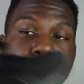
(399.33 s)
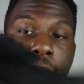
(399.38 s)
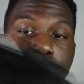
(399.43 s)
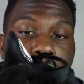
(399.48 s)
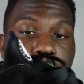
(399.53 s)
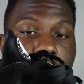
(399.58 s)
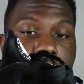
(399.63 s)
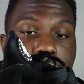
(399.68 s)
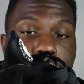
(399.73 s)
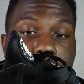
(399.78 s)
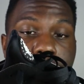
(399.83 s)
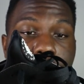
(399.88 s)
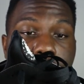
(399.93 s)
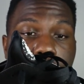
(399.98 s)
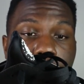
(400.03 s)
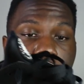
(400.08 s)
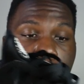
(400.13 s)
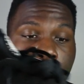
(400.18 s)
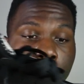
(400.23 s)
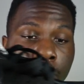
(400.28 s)
Not much to say
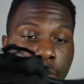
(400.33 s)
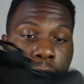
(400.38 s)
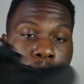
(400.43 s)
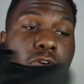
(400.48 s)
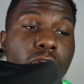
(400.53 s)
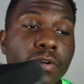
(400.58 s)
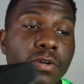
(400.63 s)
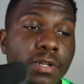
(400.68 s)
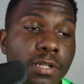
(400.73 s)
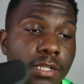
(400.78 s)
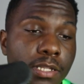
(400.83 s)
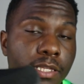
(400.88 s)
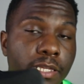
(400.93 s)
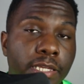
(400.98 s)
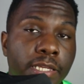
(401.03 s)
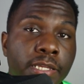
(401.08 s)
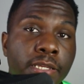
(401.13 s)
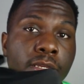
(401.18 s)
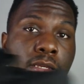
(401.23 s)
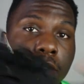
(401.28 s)
about them. Real
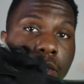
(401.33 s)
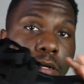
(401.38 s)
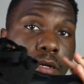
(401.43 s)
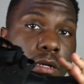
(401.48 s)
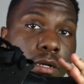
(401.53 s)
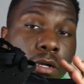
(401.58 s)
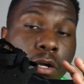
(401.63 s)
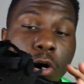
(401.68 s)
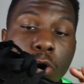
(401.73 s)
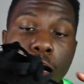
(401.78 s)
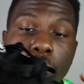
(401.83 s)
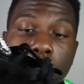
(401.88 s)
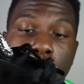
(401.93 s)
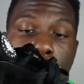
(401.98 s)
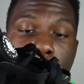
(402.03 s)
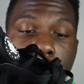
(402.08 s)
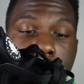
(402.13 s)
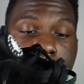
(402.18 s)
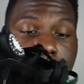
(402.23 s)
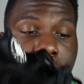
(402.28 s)
clean go with
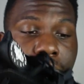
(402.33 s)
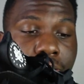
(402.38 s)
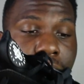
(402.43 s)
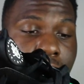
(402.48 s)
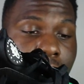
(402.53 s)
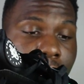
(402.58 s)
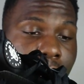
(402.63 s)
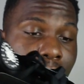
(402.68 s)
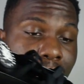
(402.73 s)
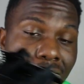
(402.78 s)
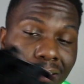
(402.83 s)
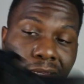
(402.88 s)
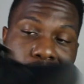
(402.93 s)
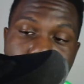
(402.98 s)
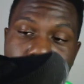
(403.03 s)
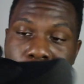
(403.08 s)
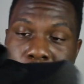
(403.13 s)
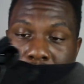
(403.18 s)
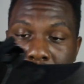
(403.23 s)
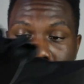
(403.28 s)
almost anything
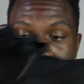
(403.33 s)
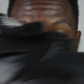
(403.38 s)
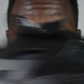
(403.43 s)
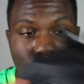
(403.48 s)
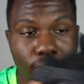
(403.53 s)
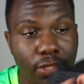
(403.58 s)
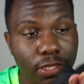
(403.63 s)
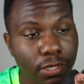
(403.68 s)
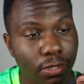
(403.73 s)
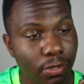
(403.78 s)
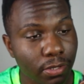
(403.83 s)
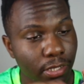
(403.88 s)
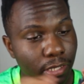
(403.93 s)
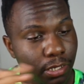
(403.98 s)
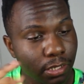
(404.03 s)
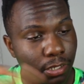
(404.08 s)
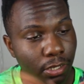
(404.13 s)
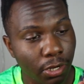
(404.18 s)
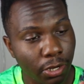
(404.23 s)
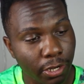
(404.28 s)
and really don't
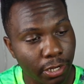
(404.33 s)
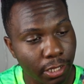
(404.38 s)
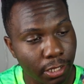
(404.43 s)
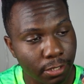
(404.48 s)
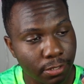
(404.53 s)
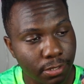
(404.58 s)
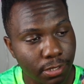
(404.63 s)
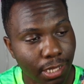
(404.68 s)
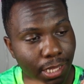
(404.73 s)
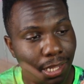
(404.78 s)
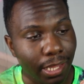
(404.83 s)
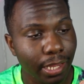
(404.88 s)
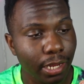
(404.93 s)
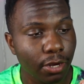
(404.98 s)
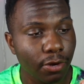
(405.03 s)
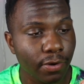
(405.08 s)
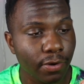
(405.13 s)
get dirty. I like